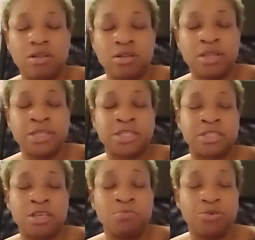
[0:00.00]

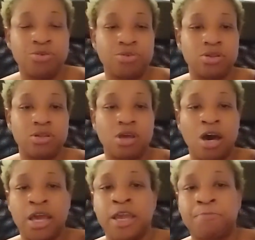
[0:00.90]
disassembled
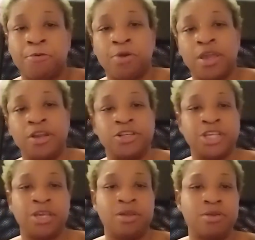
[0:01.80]
emperor
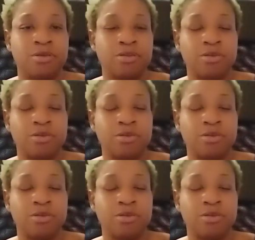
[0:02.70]
energy,